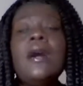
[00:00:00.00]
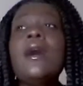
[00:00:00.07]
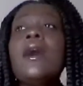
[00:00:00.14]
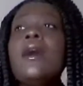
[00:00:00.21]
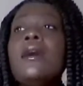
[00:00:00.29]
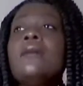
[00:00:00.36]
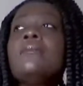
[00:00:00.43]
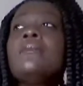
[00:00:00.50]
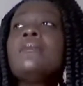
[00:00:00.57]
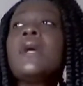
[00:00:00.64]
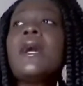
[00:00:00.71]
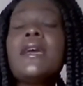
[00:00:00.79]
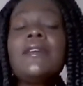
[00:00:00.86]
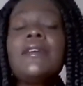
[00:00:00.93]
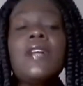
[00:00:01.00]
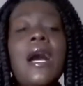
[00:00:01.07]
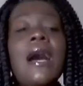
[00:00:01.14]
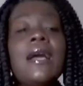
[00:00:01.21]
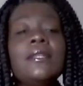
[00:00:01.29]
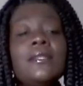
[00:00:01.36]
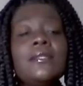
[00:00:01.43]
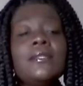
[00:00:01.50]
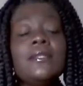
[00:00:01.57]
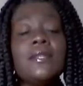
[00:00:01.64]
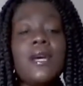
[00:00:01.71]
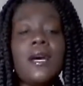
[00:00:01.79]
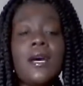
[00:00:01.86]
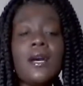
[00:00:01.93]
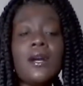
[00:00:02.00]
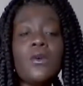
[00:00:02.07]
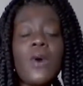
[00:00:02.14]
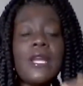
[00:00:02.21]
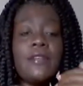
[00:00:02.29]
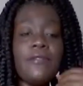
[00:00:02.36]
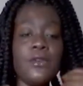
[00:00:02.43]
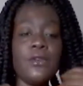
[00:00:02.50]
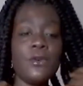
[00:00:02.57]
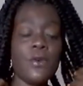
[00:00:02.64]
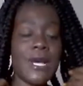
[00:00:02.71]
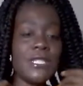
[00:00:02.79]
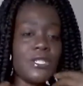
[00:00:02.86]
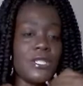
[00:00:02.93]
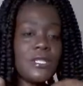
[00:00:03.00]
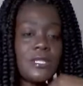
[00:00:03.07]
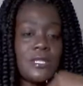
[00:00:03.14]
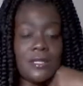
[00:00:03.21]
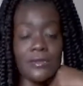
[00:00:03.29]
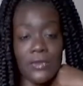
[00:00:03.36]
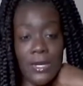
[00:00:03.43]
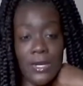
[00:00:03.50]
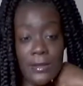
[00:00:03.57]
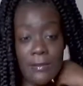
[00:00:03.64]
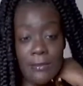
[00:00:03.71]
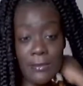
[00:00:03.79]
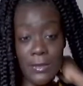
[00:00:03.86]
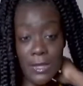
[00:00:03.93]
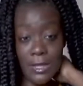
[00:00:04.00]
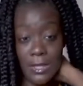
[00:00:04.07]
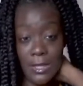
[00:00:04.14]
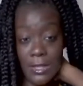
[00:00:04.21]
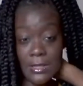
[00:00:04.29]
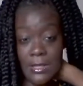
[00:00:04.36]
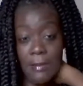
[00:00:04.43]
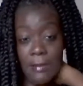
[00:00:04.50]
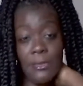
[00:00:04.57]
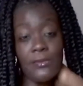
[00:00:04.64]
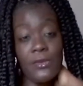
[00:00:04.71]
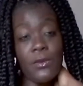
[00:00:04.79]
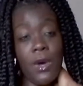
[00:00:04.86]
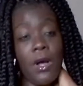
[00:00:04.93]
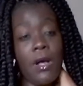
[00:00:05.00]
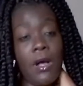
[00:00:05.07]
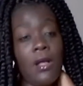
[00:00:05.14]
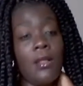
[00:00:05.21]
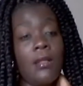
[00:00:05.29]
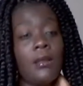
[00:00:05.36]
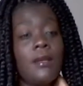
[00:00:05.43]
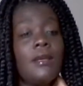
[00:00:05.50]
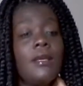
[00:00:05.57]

I've gotten quite a few questions from some of you all